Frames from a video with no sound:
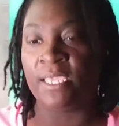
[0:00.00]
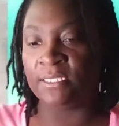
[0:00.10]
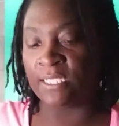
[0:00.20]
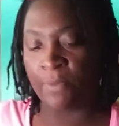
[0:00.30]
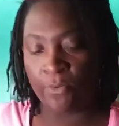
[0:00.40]

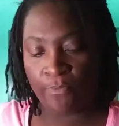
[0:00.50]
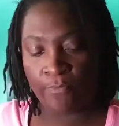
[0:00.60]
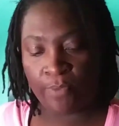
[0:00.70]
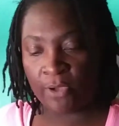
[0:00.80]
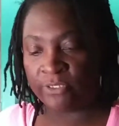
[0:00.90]
pens. I'm going to
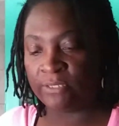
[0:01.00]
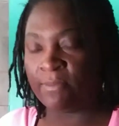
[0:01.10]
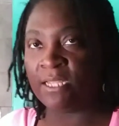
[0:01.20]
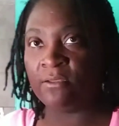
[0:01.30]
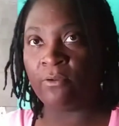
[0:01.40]
post
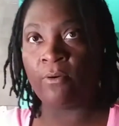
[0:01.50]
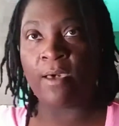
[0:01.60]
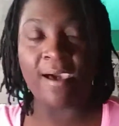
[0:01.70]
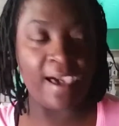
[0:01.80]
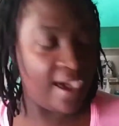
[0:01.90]
my little